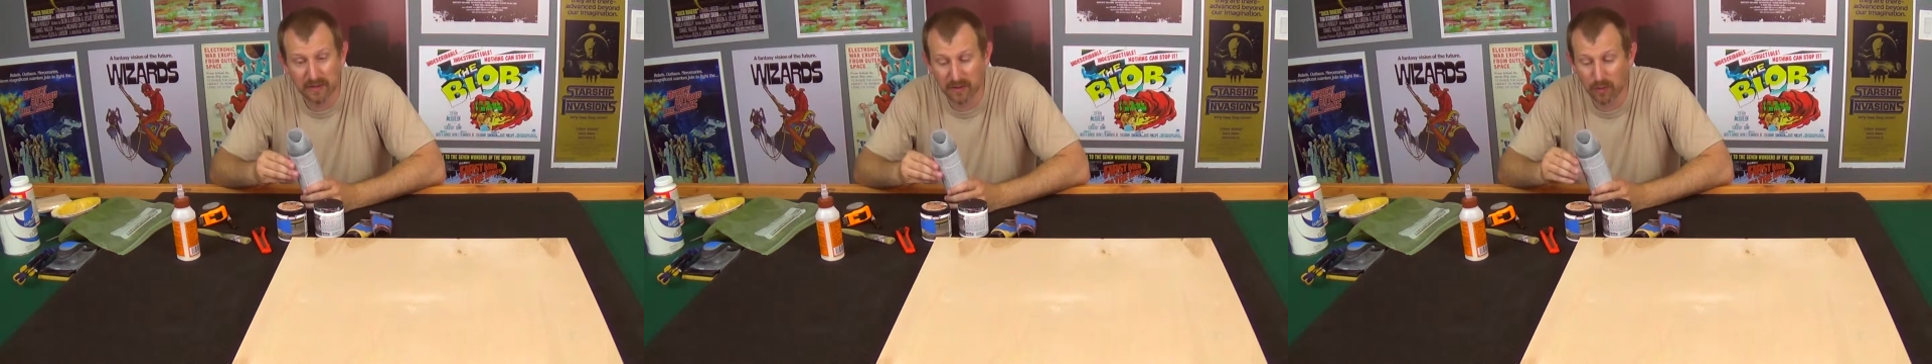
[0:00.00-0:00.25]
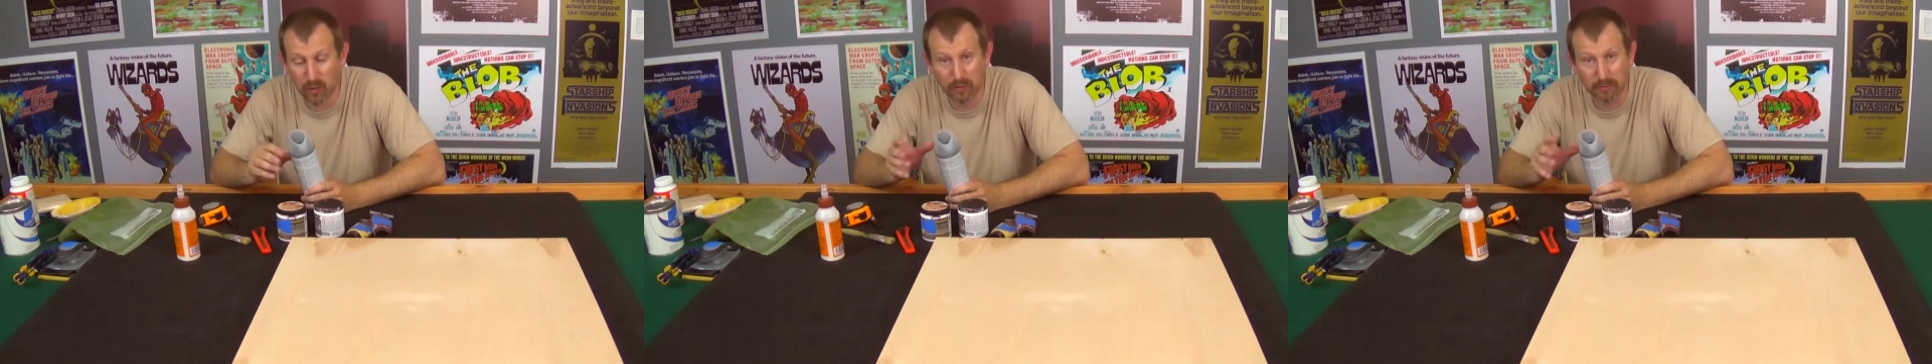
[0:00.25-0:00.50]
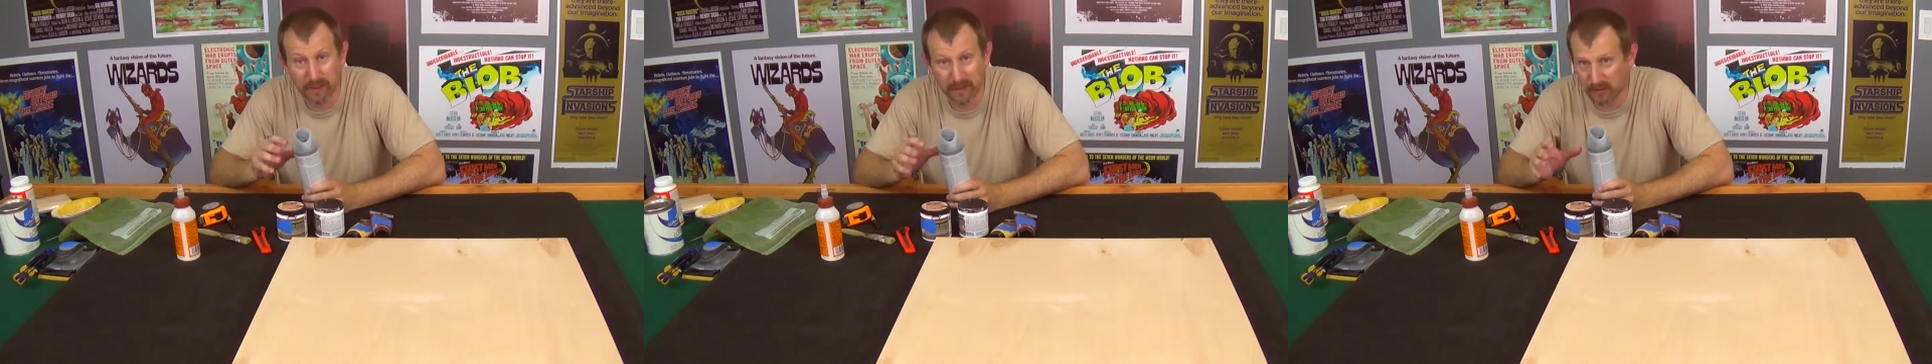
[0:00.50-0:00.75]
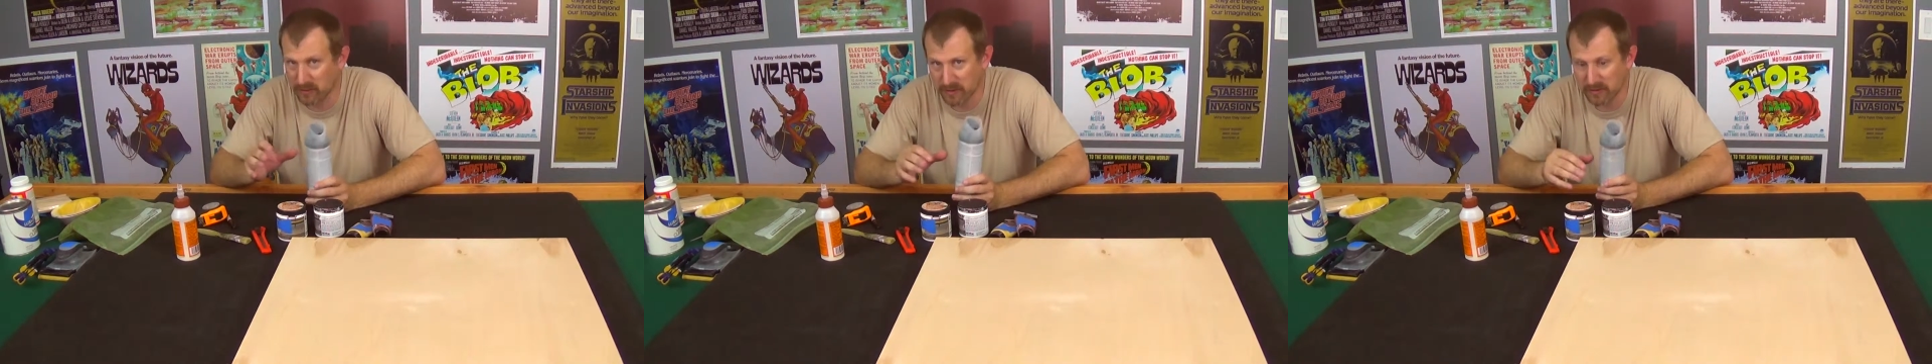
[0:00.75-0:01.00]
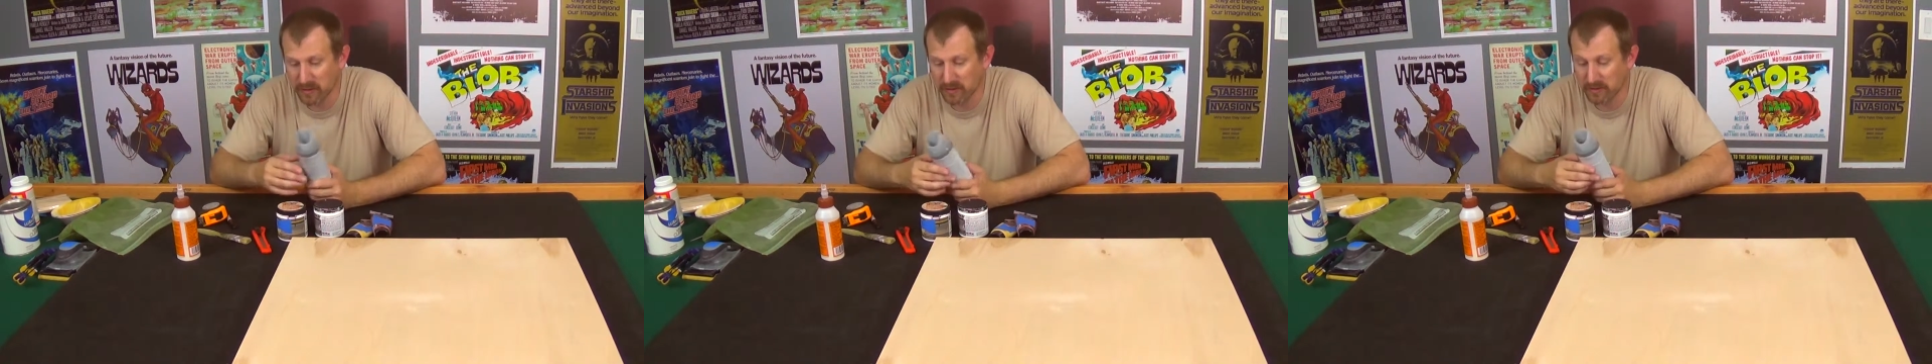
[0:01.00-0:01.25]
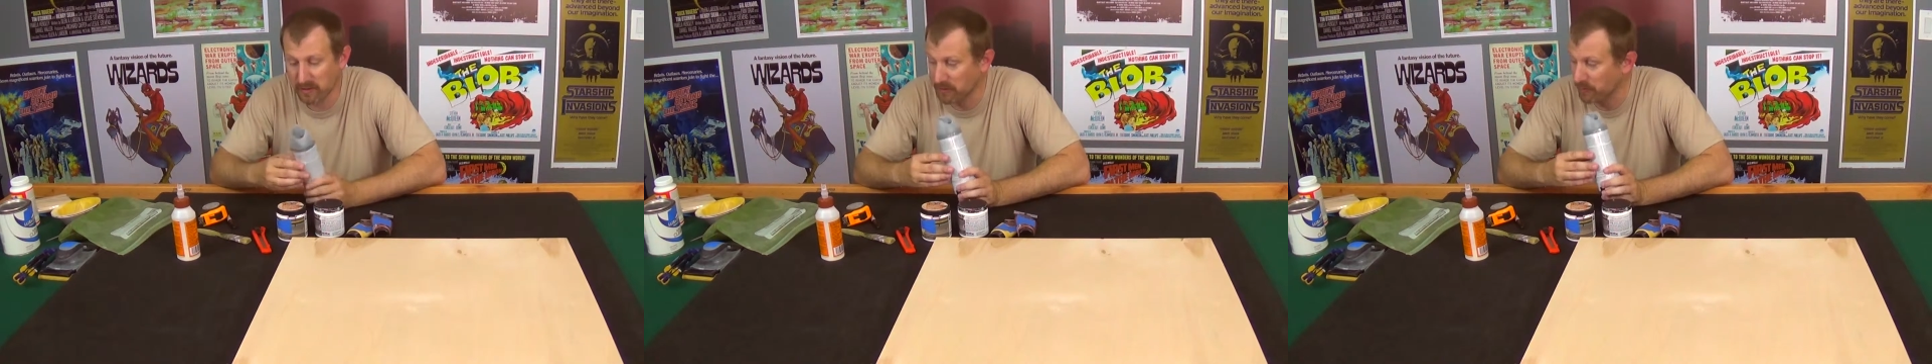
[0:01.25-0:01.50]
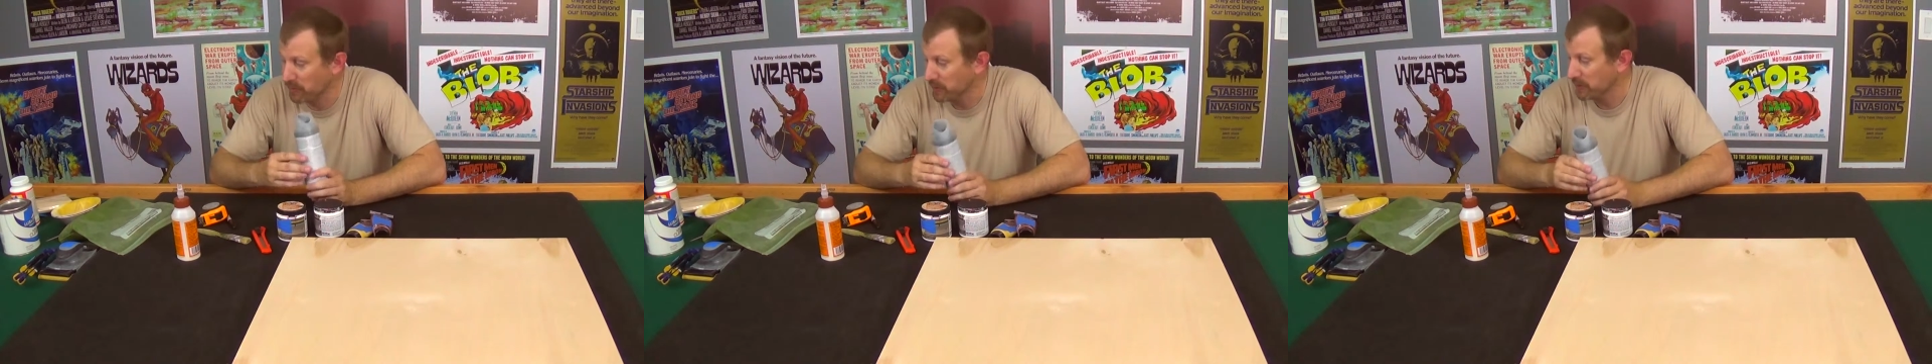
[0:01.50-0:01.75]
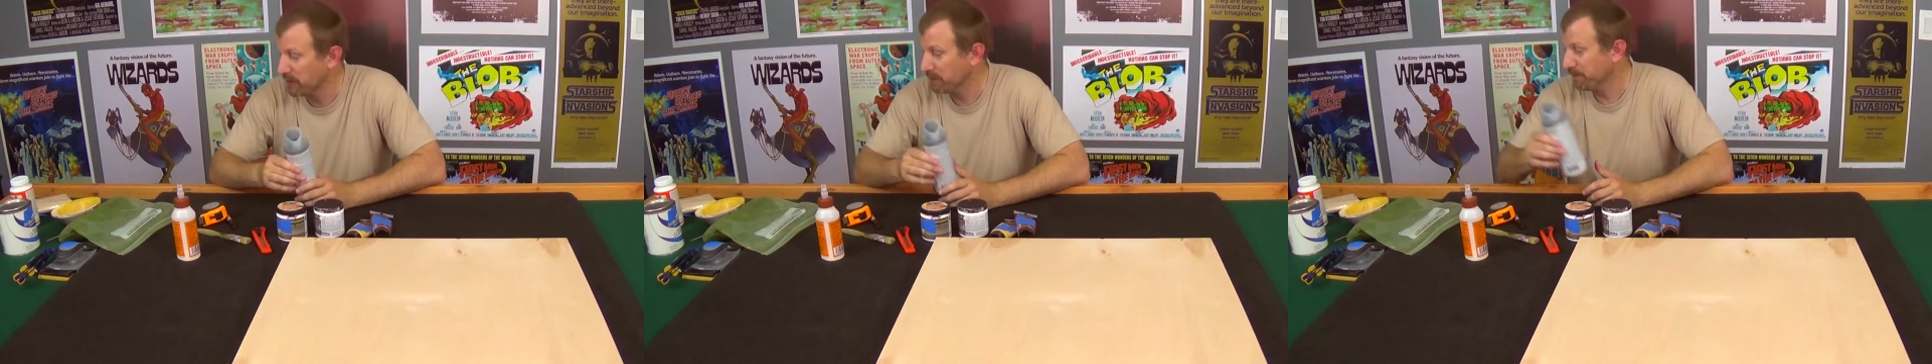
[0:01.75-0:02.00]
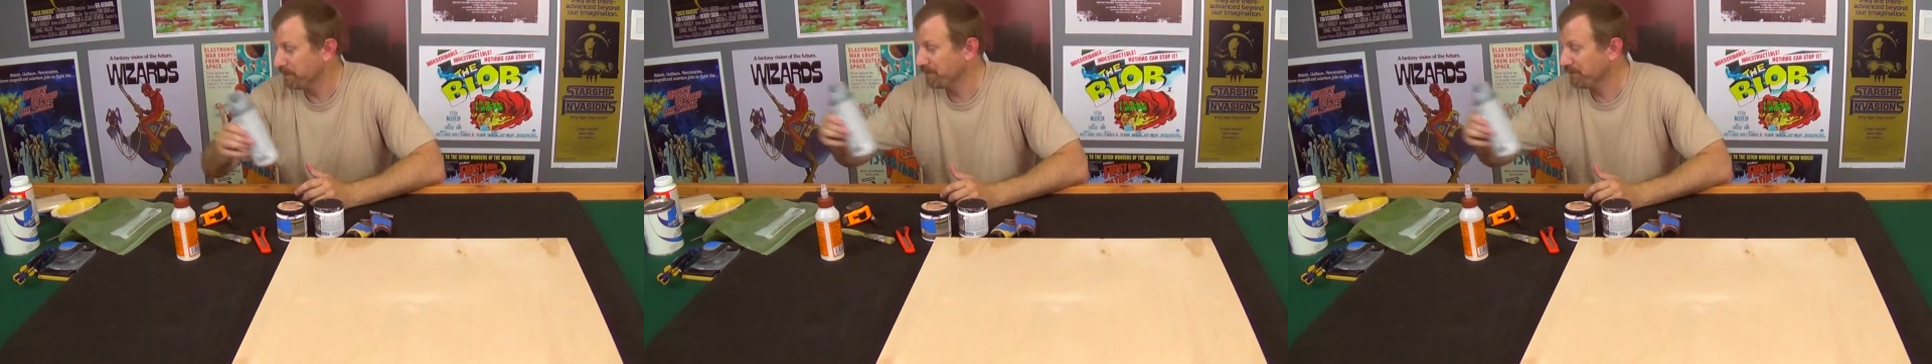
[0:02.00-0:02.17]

because it won't make it look disgusting. It'll look pretty good.